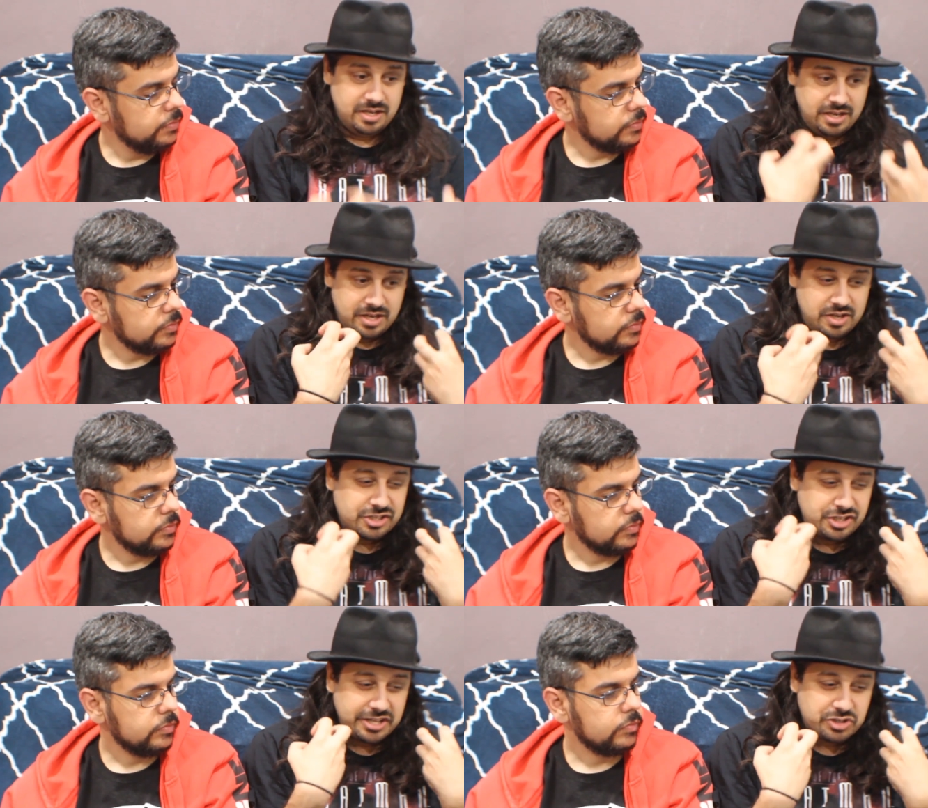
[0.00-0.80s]
Speaker 1: you
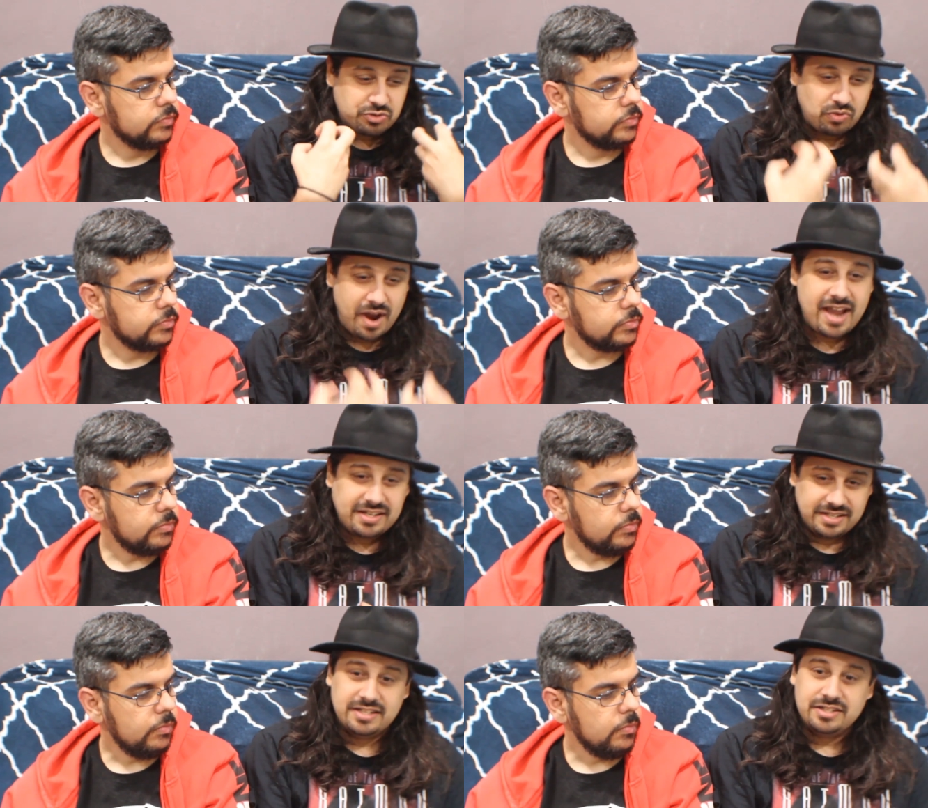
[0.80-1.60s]
just get
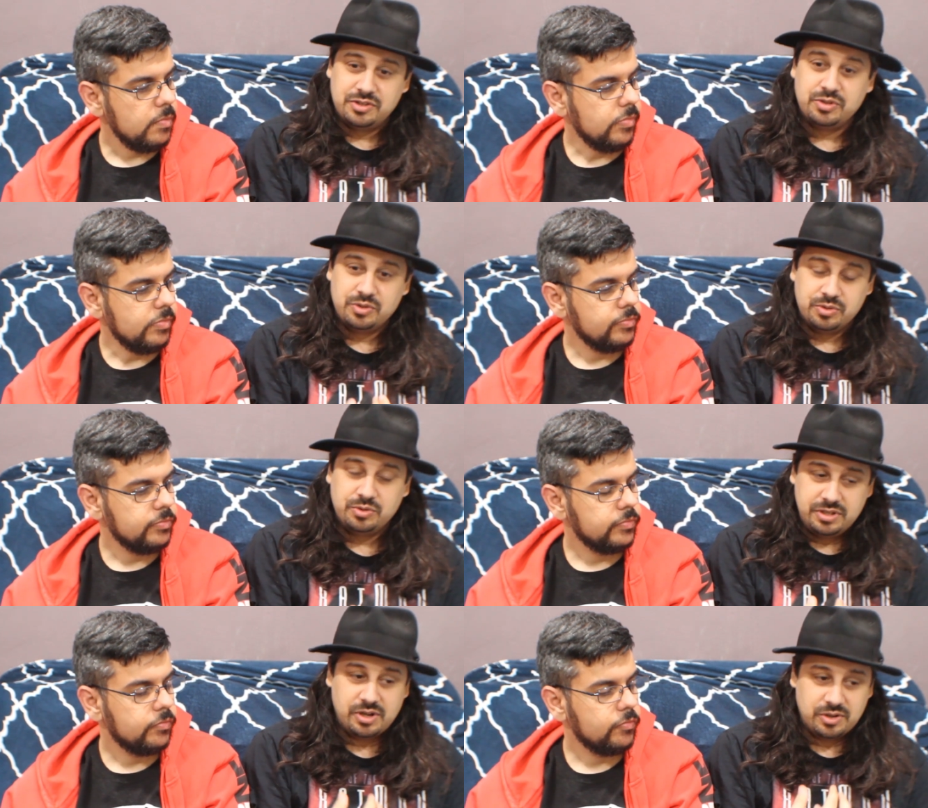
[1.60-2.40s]
dragged
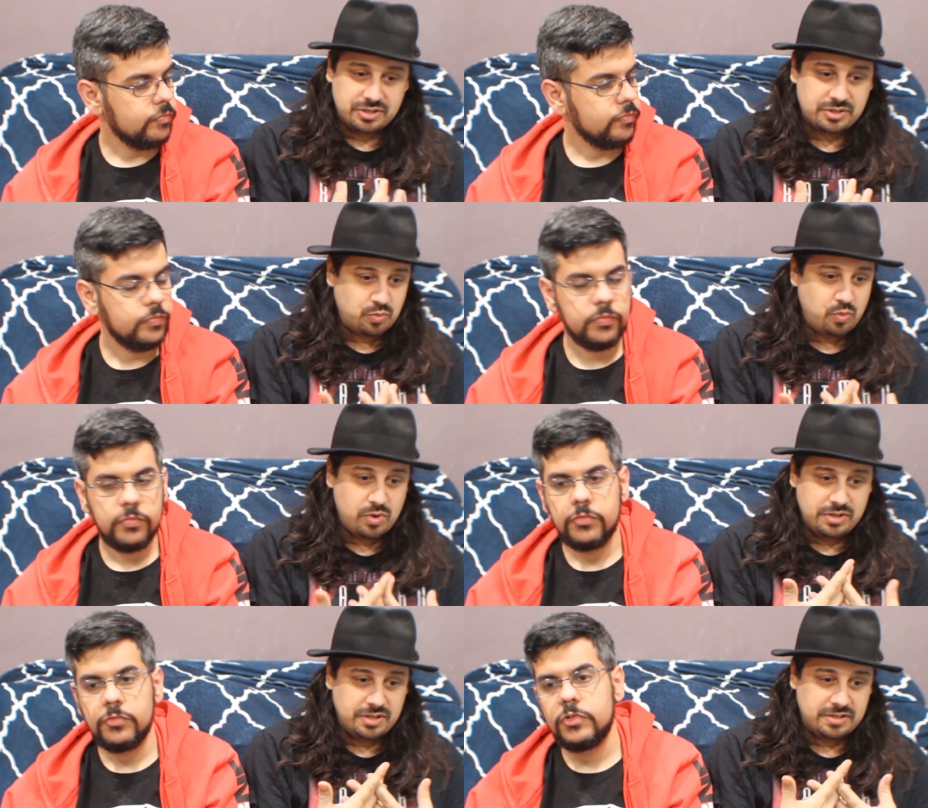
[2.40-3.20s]
into you know just
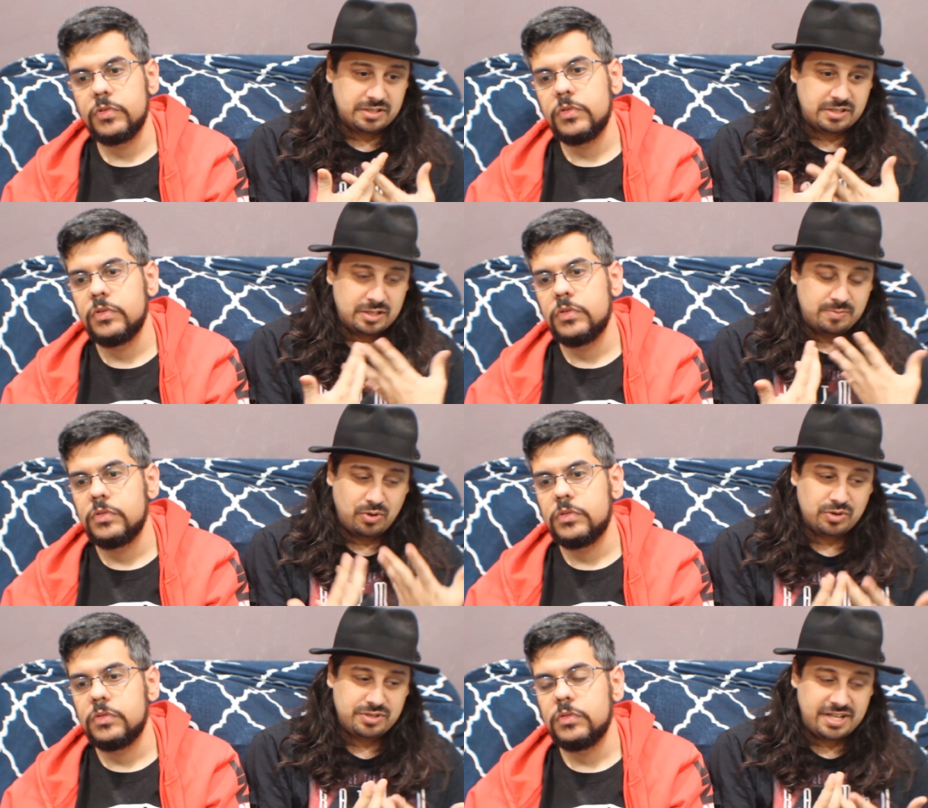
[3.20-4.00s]
w- the, the, this
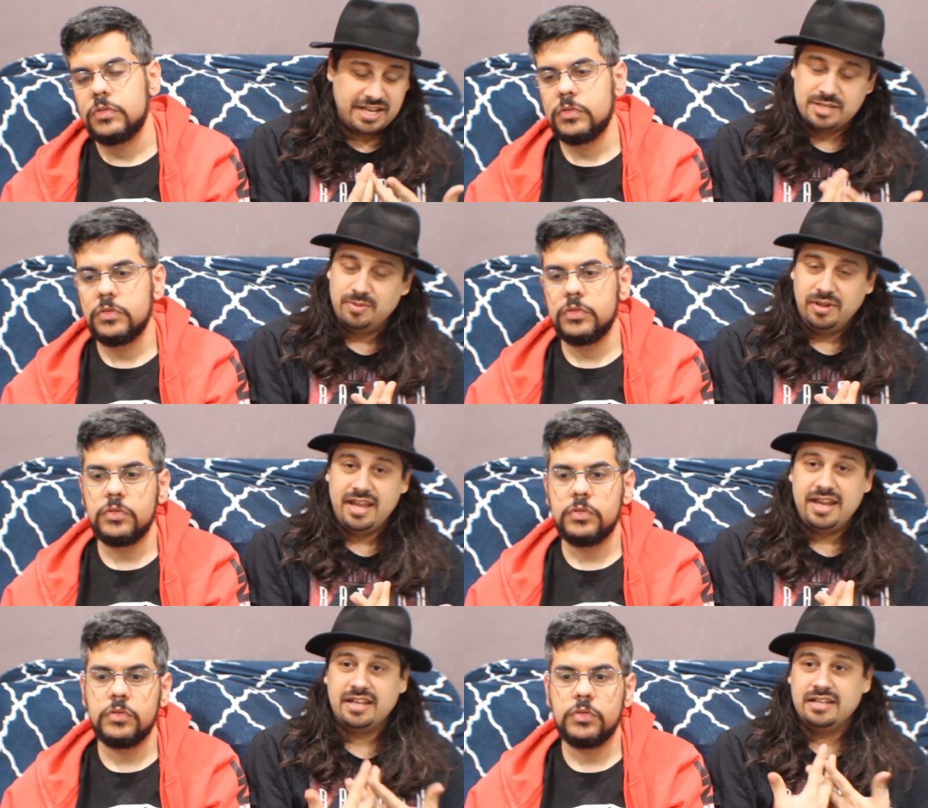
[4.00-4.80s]
person that he's
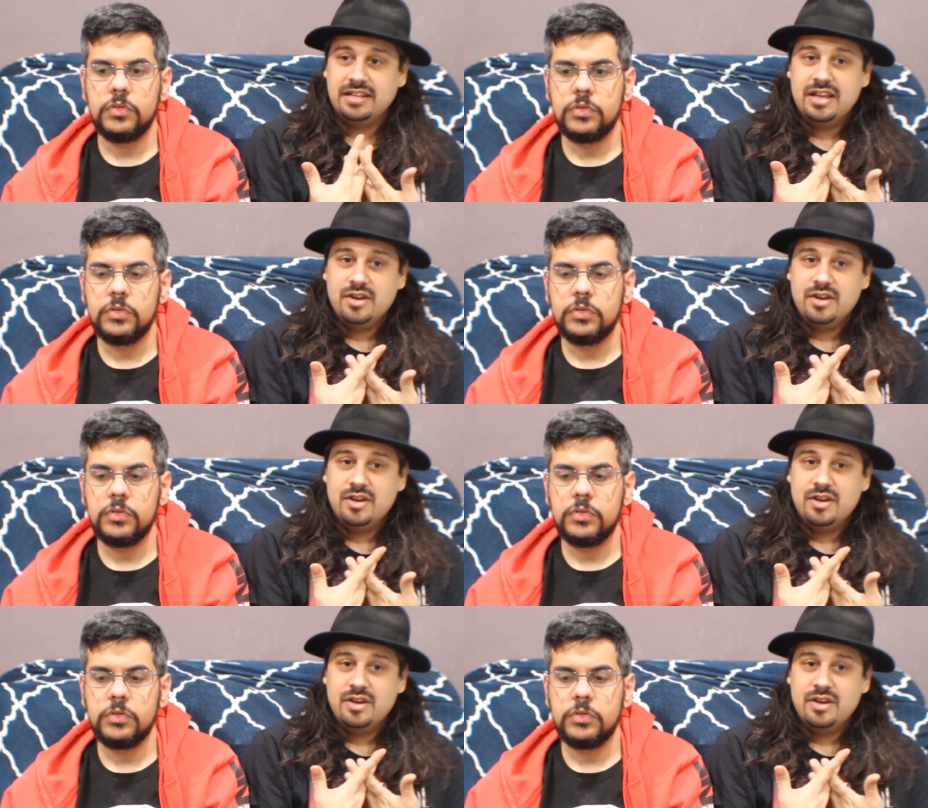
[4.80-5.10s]
playing and